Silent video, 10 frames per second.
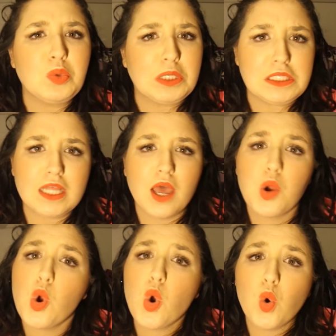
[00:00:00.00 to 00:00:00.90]
We'll do that.
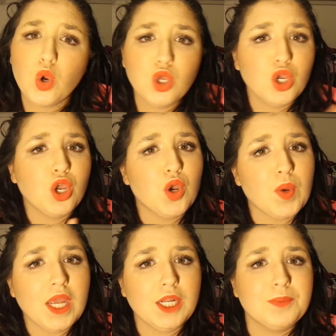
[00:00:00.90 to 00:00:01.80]
Or you can go
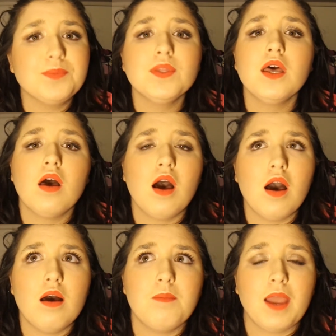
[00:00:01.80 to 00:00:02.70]
random.
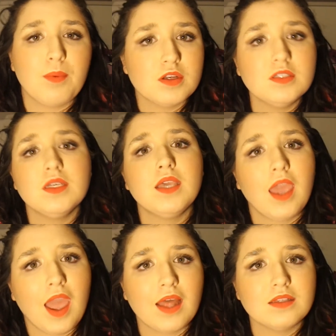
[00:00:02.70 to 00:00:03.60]
I personally
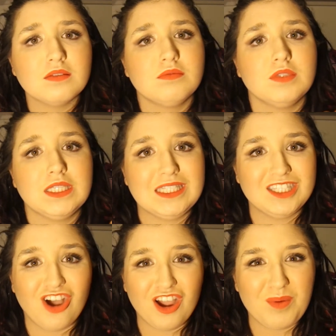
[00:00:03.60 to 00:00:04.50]
can't
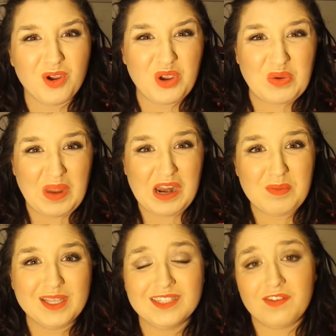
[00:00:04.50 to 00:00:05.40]
talk about going random
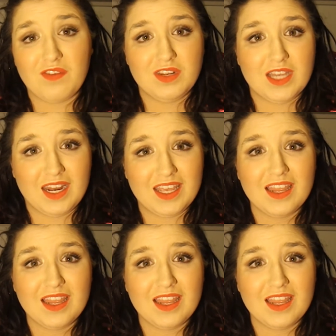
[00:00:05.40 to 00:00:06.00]
because I've never done it.